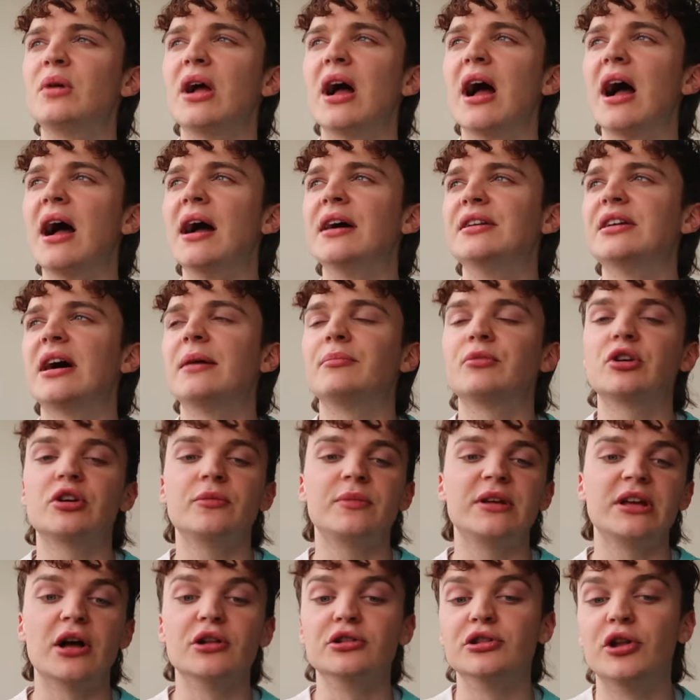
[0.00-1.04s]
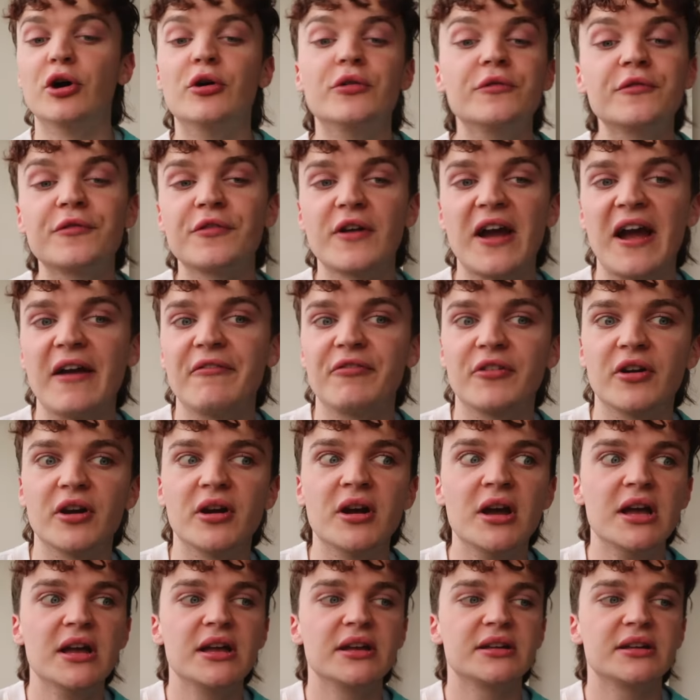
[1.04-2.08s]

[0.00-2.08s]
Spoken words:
and I'm going to be alone forever